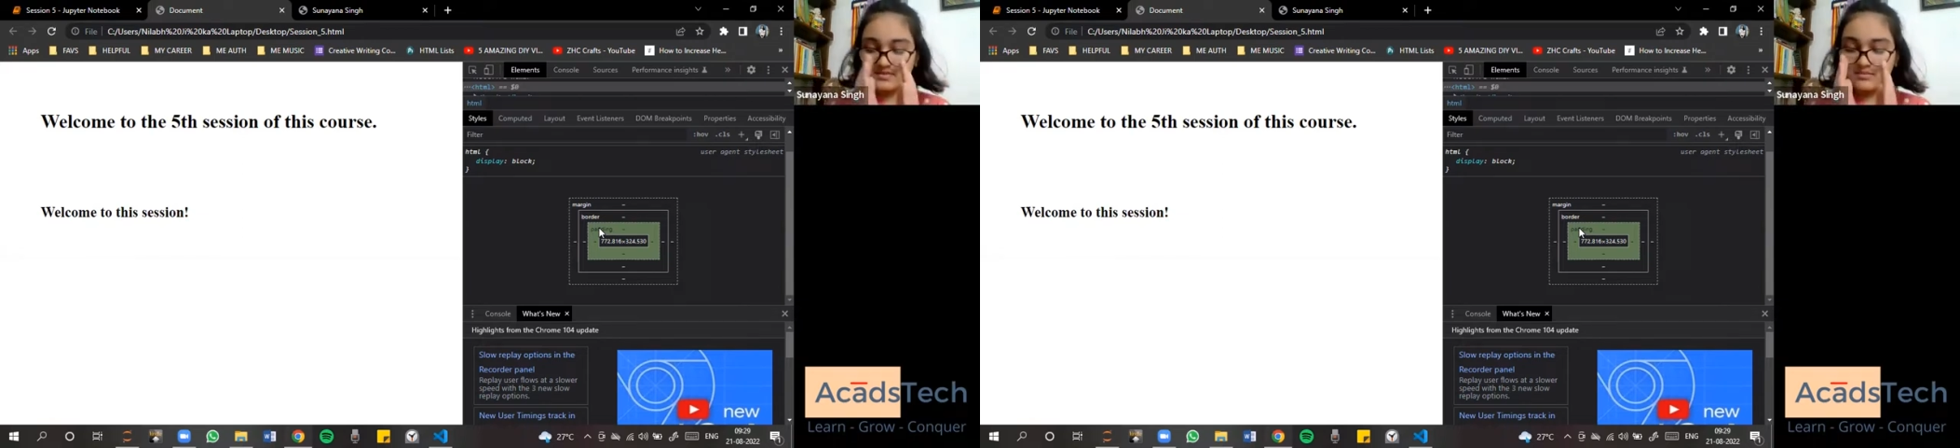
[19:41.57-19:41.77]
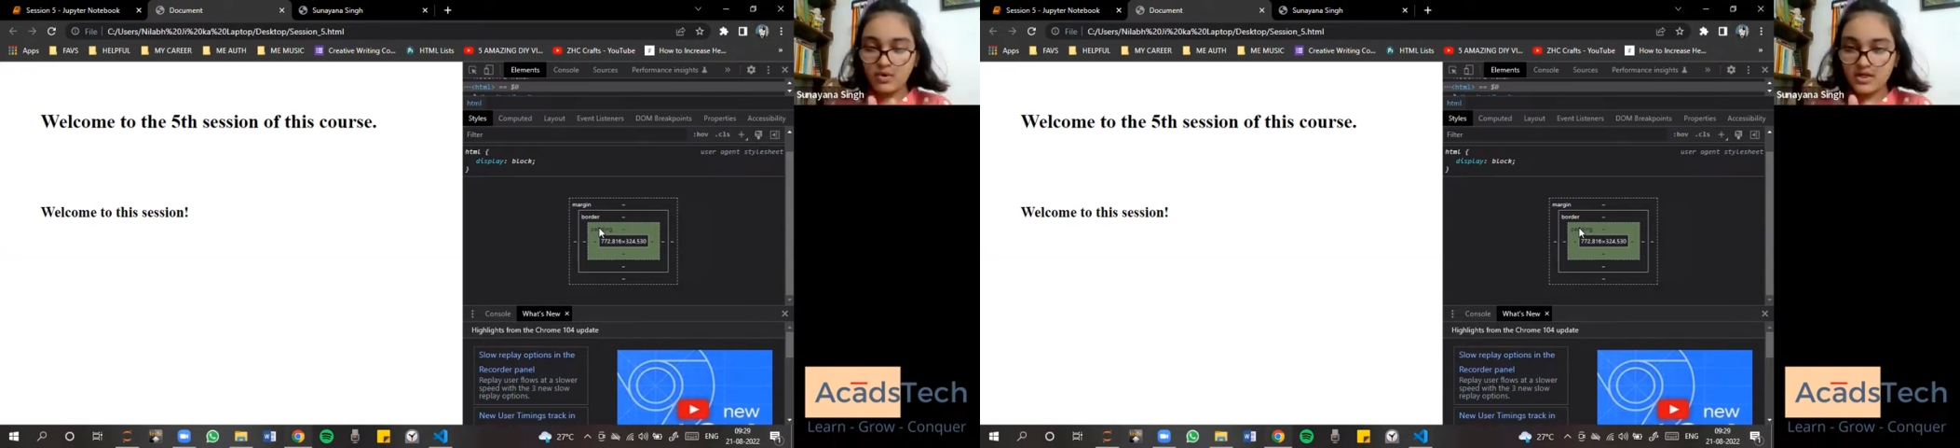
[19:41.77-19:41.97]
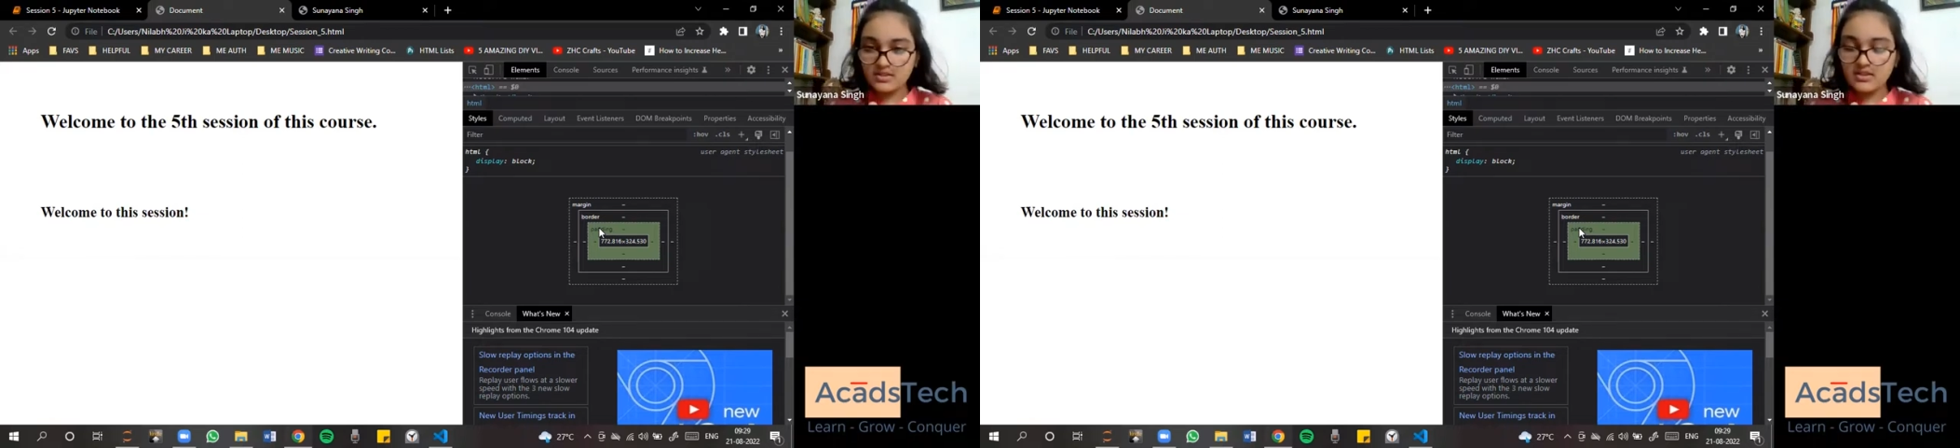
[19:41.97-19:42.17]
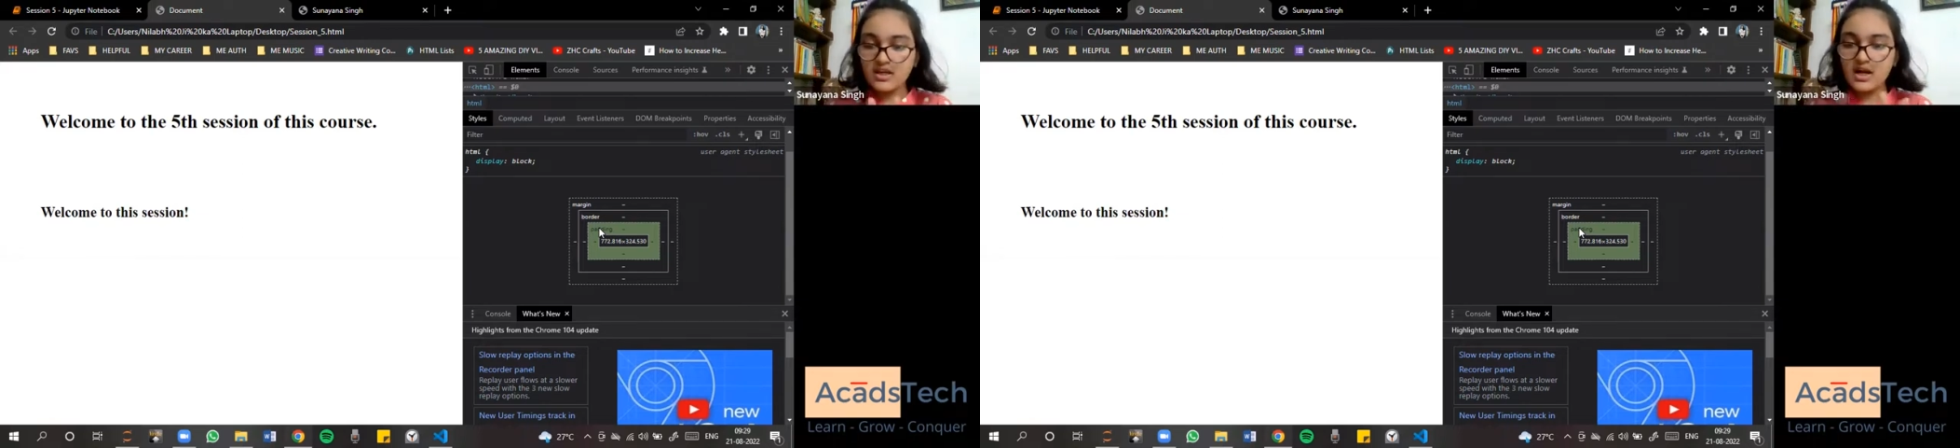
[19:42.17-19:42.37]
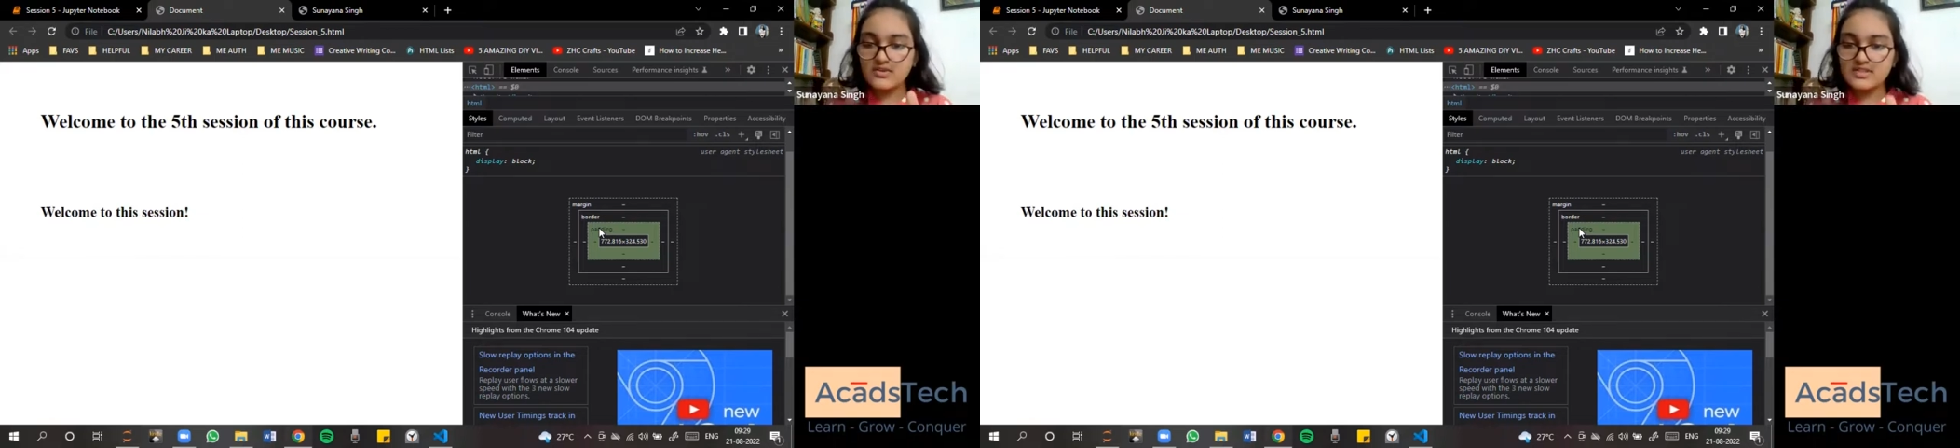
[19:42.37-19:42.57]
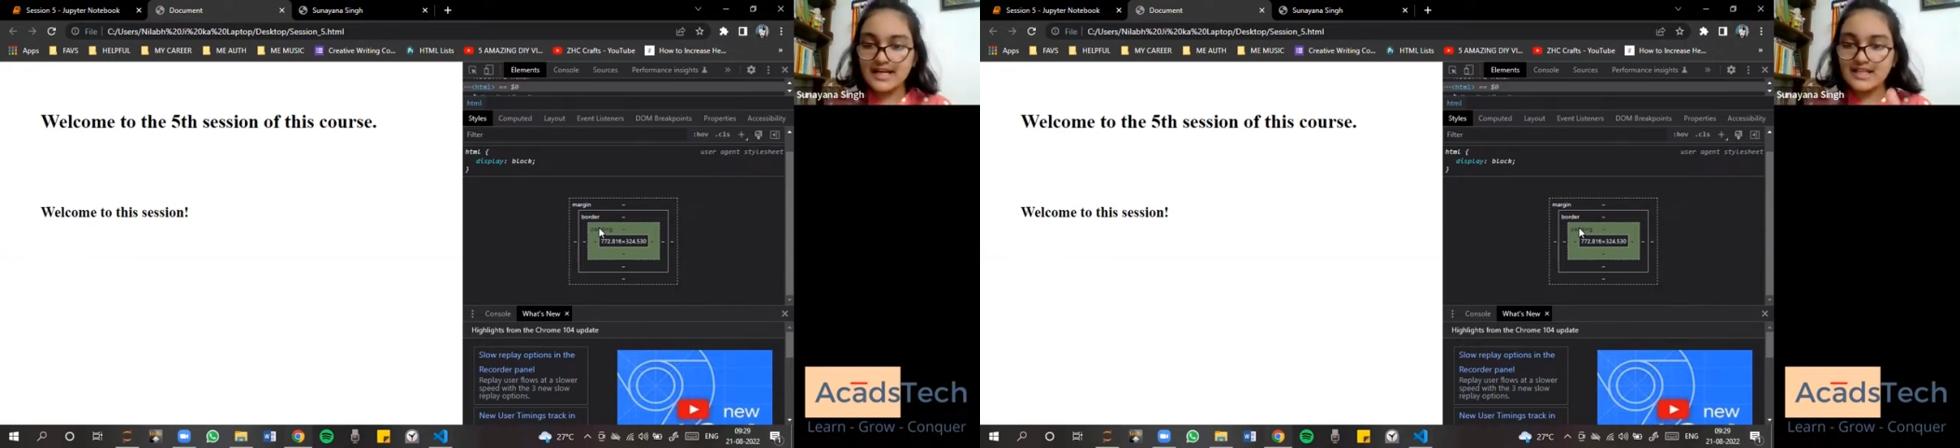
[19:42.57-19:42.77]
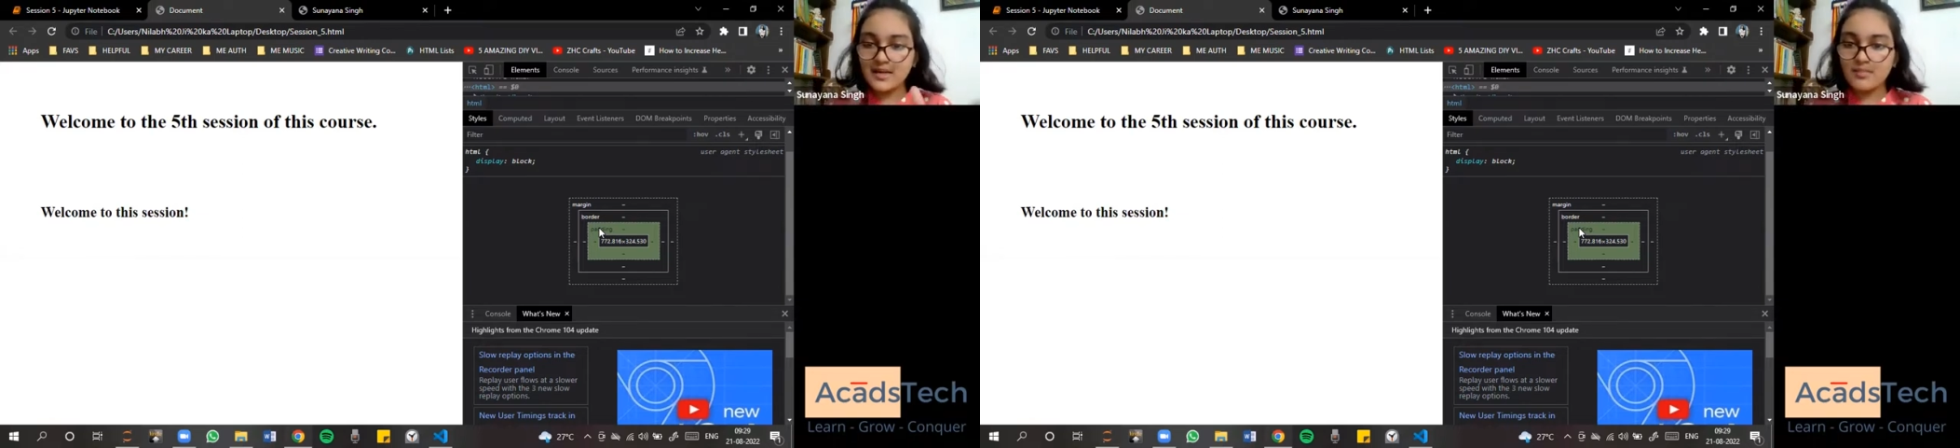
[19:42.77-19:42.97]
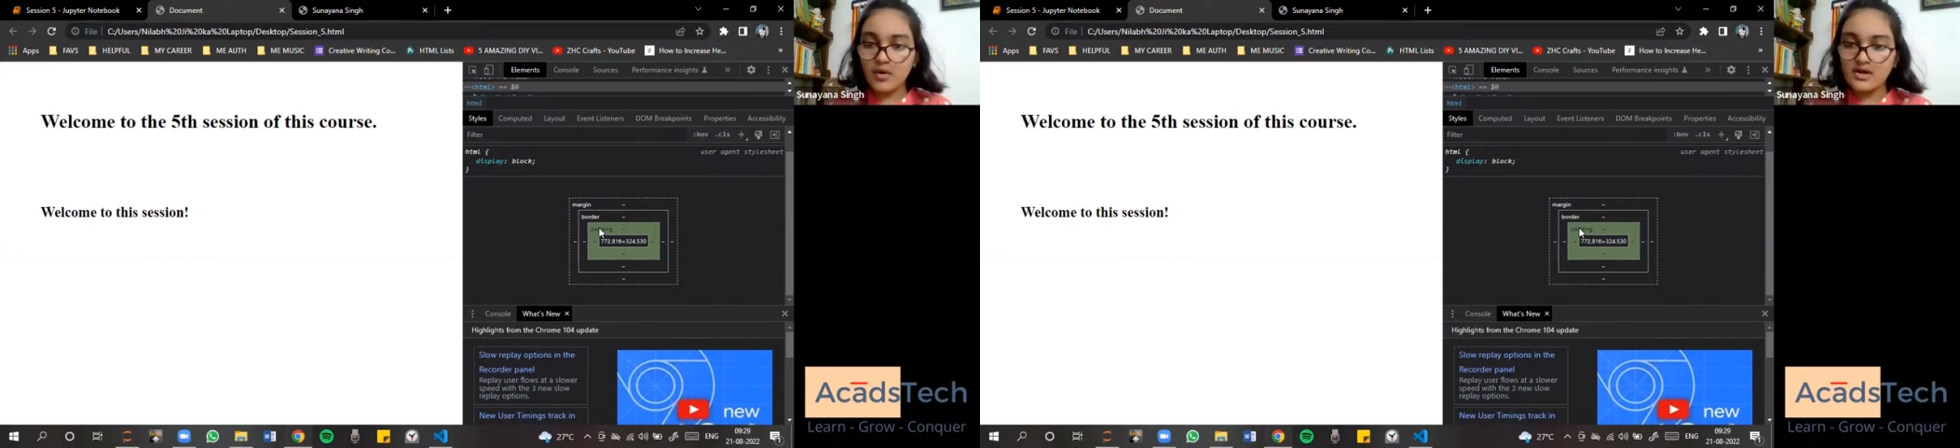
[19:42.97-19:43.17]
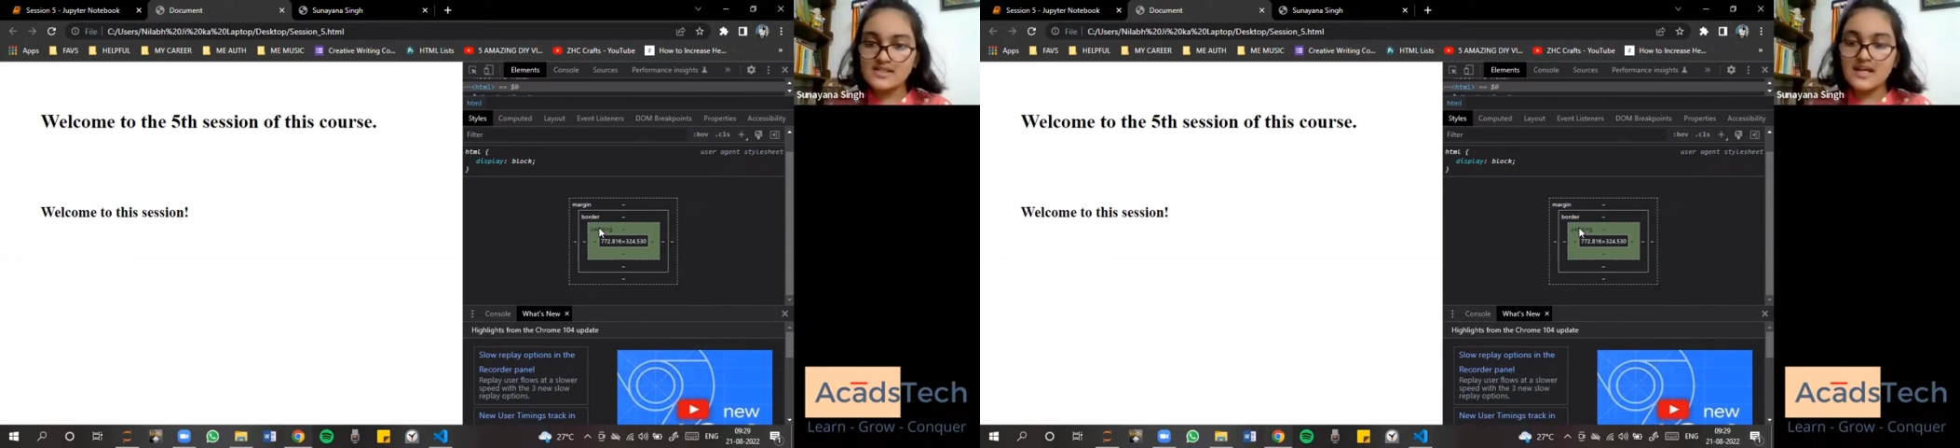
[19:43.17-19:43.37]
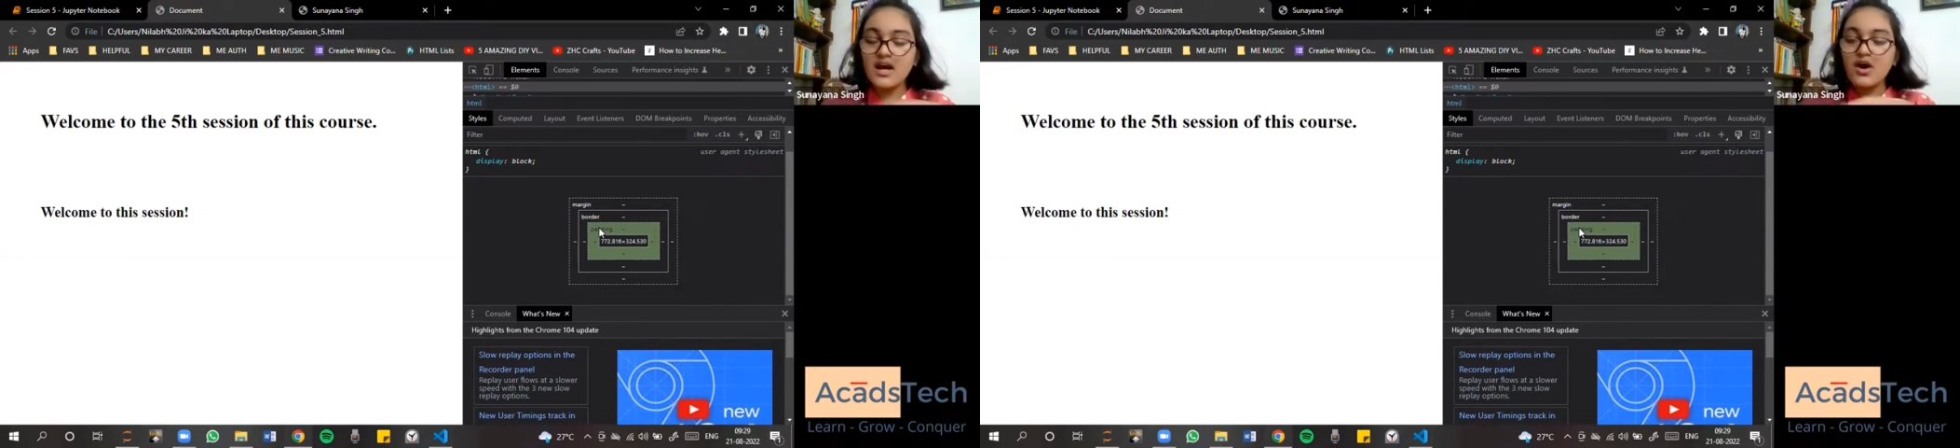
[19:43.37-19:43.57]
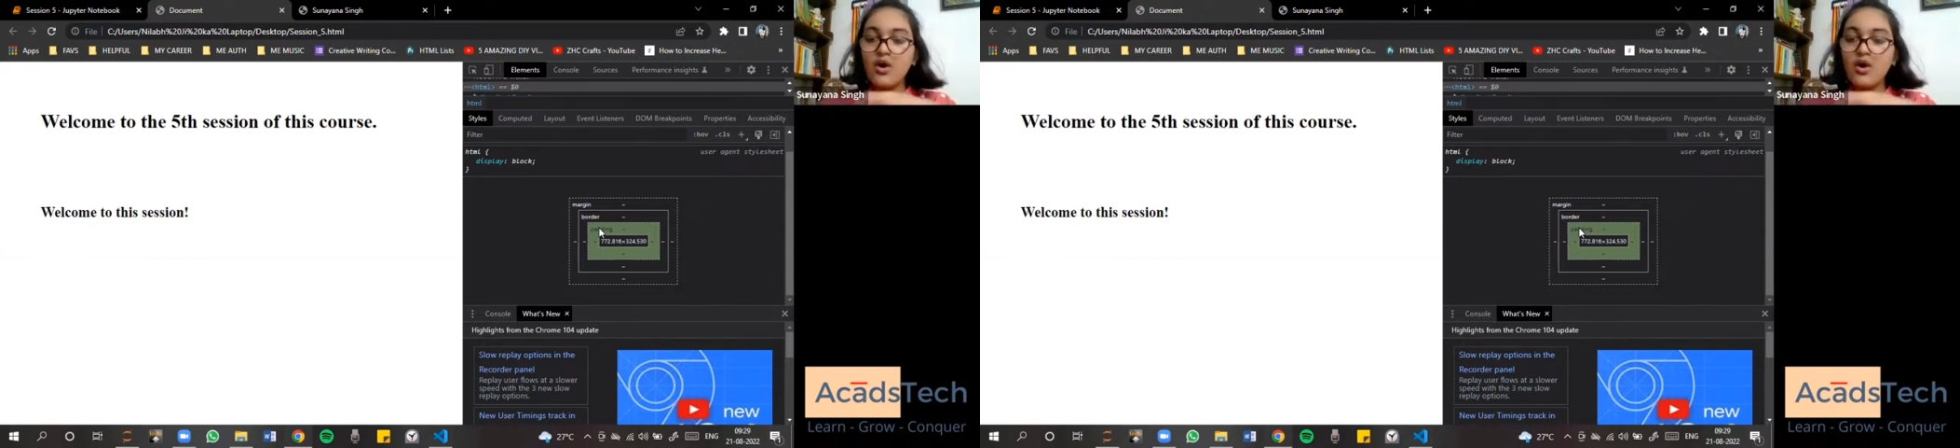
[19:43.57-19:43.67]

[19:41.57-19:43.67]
border, outside that box,